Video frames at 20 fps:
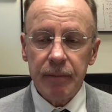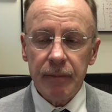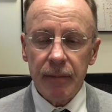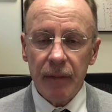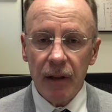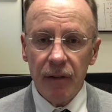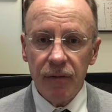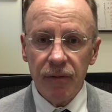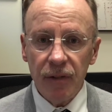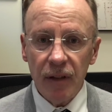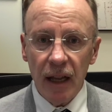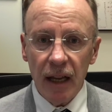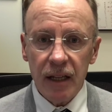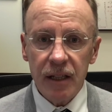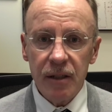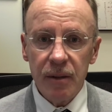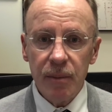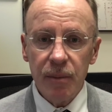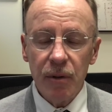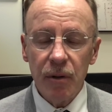
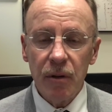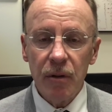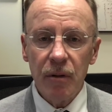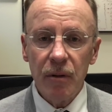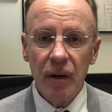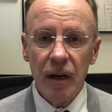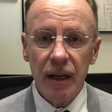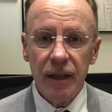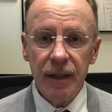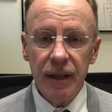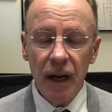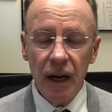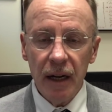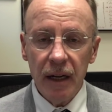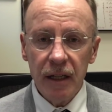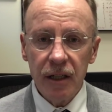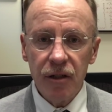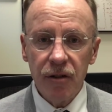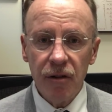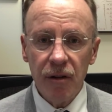flexible and
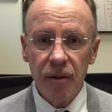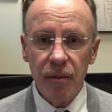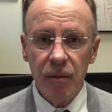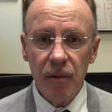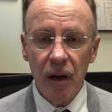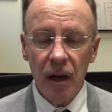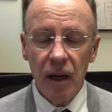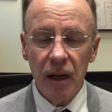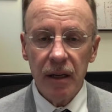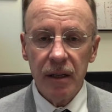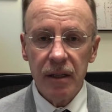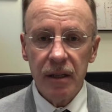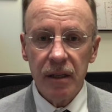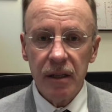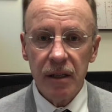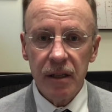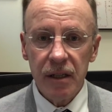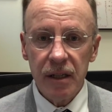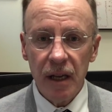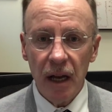non-extreme ways and to
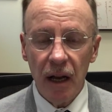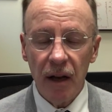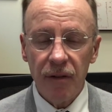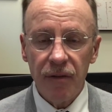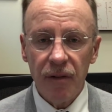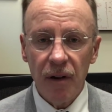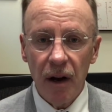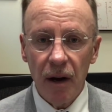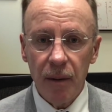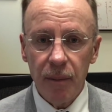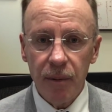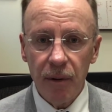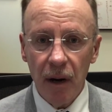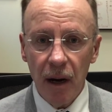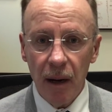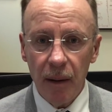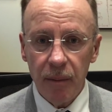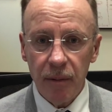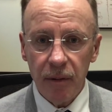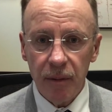solve our
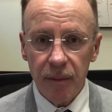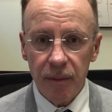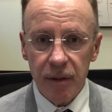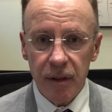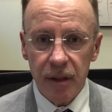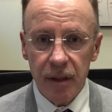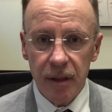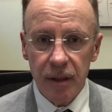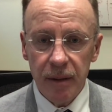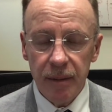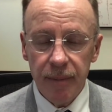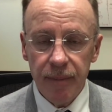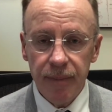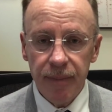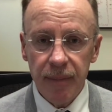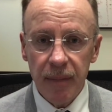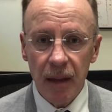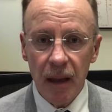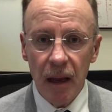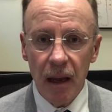problems.
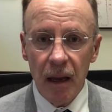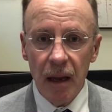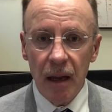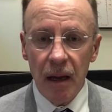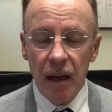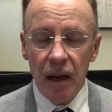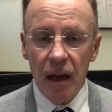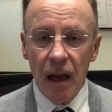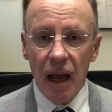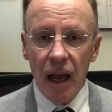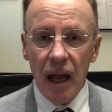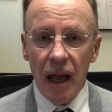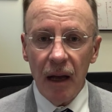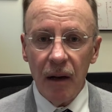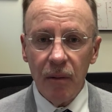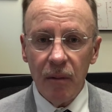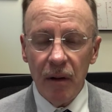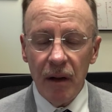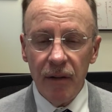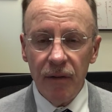
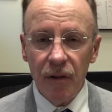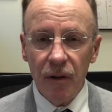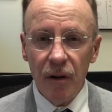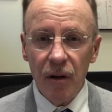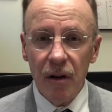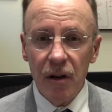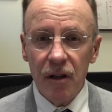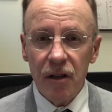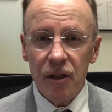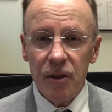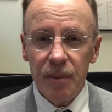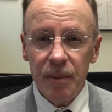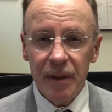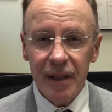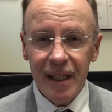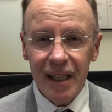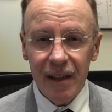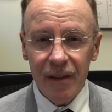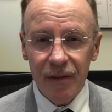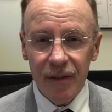However,
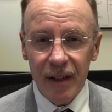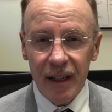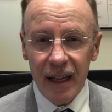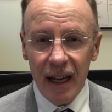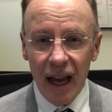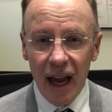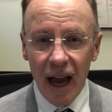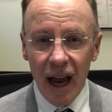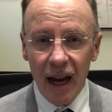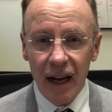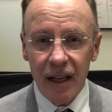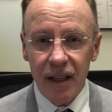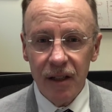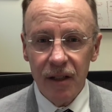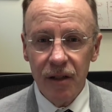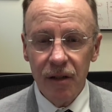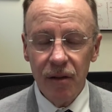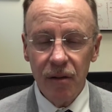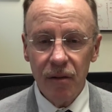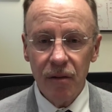specific
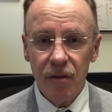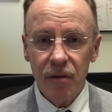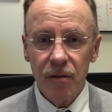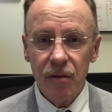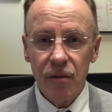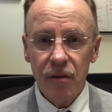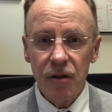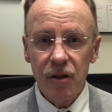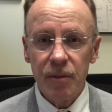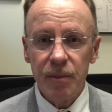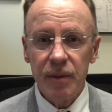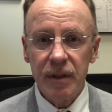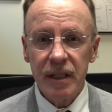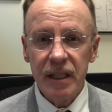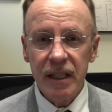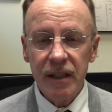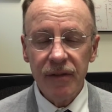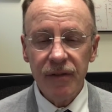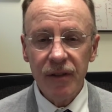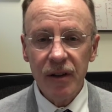attitudes or
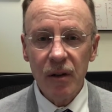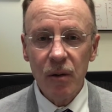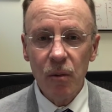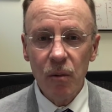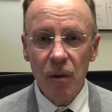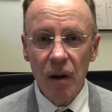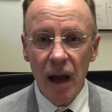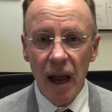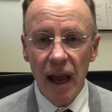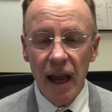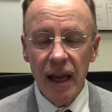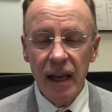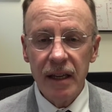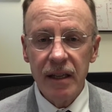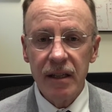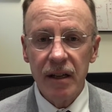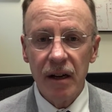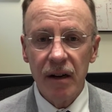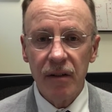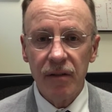specific ways
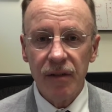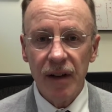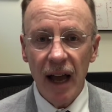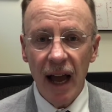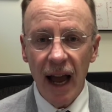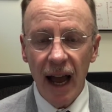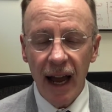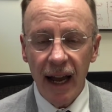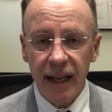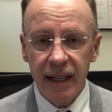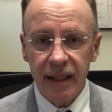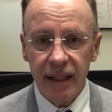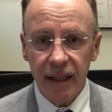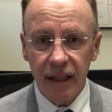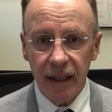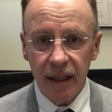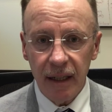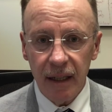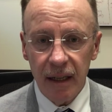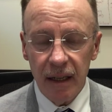of acting
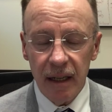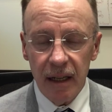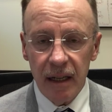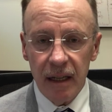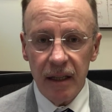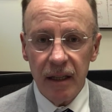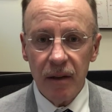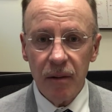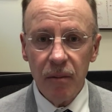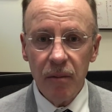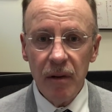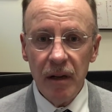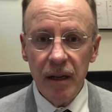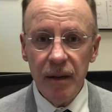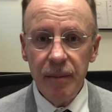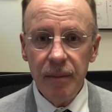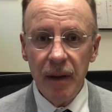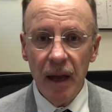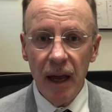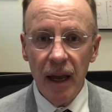that we
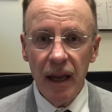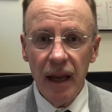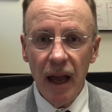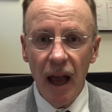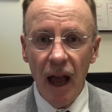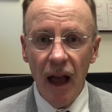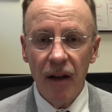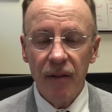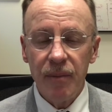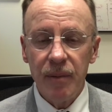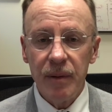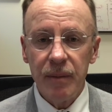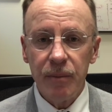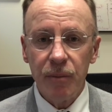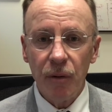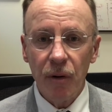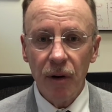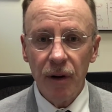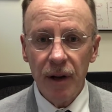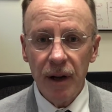may have been
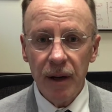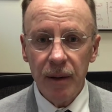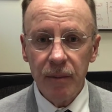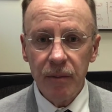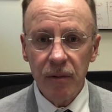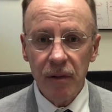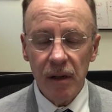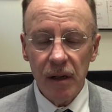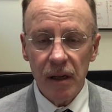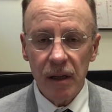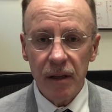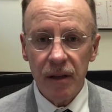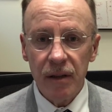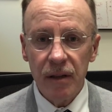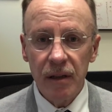brought up with